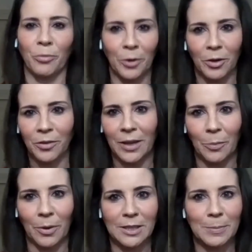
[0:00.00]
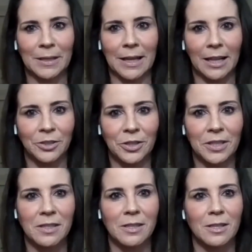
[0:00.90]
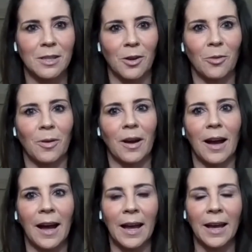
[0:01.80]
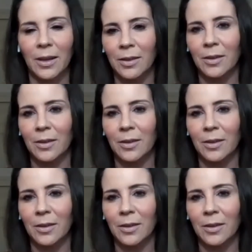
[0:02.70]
thrilled that I wanted to be an actress. So I